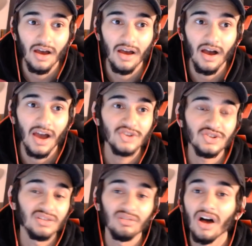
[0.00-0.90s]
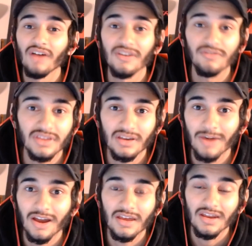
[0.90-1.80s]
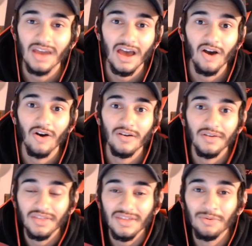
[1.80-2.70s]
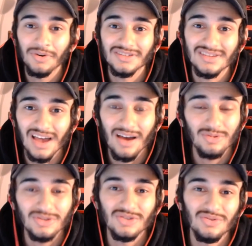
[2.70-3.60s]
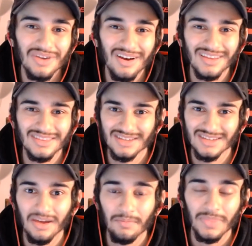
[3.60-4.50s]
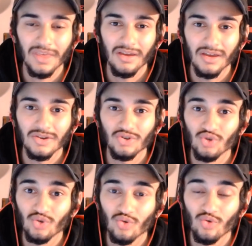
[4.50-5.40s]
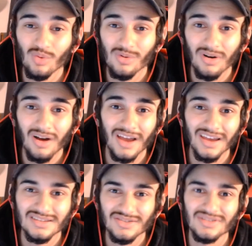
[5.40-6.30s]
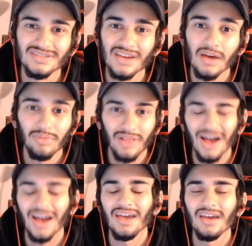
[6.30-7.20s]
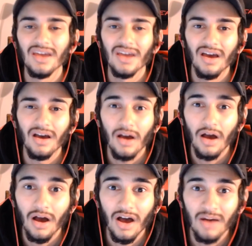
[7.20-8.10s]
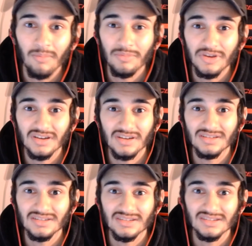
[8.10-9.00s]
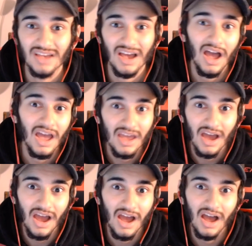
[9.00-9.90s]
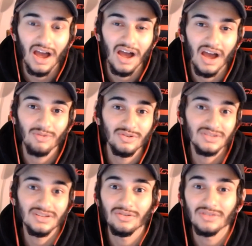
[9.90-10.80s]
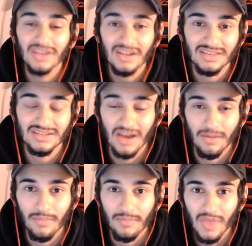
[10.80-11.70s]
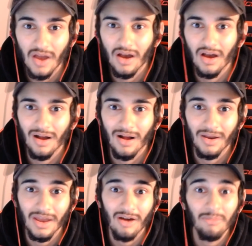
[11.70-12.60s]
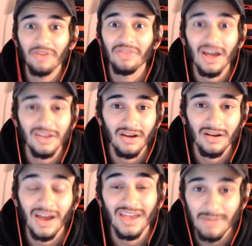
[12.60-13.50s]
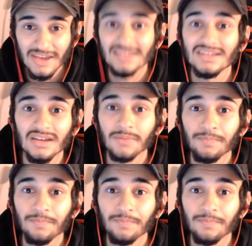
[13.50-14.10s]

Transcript: I just loved everything about it. Now the thing was, is I was too young at the time to, I guess you could say, apply, because I was just a little kid at the time. Now I'm not that young. I am 18.